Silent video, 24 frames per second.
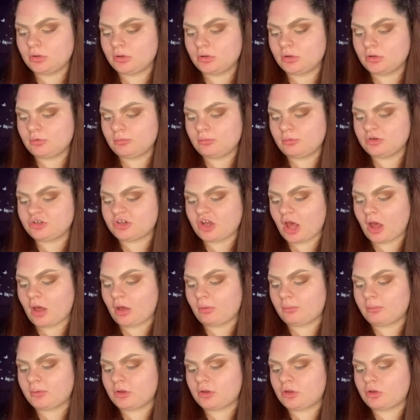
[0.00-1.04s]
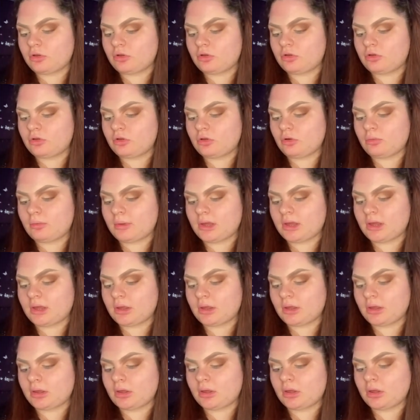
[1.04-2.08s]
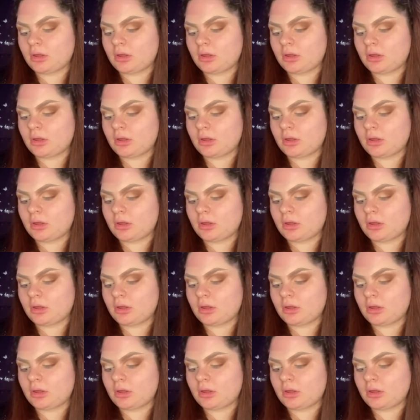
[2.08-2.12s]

which I'll be doing.